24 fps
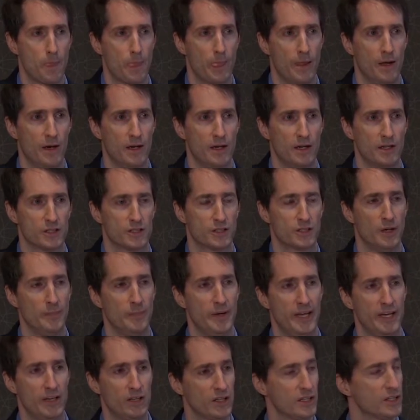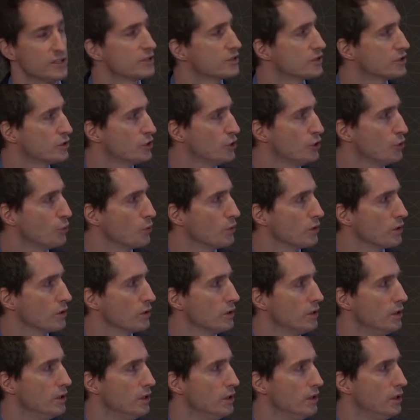Uh, some analysts who were
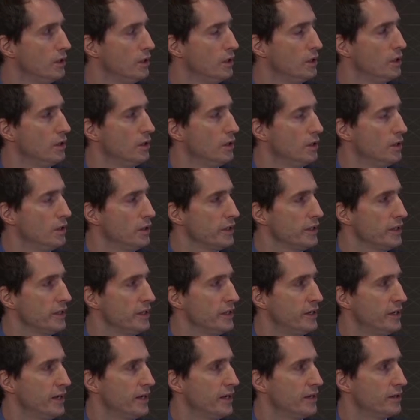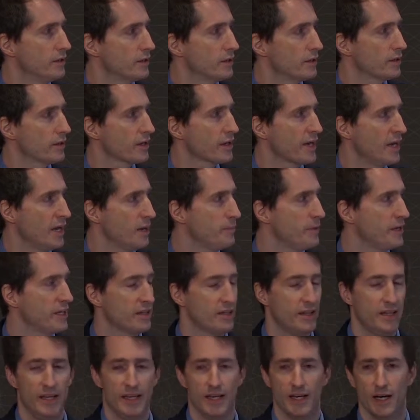you know, gaming
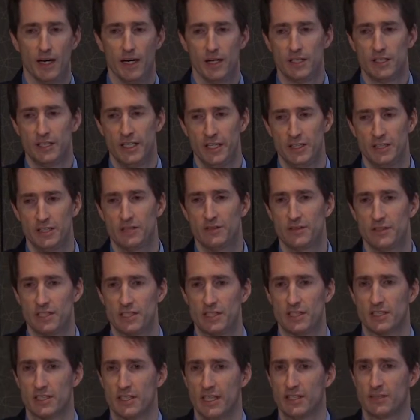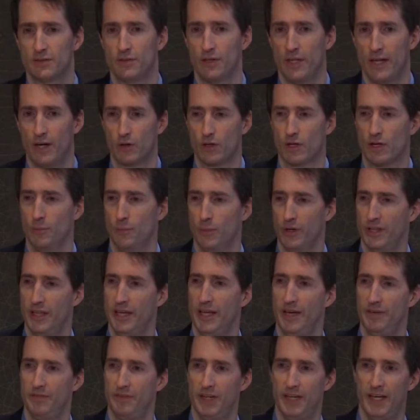the uh, chances of a successful outcome with the
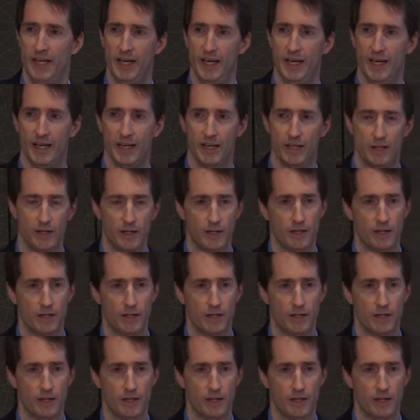FDA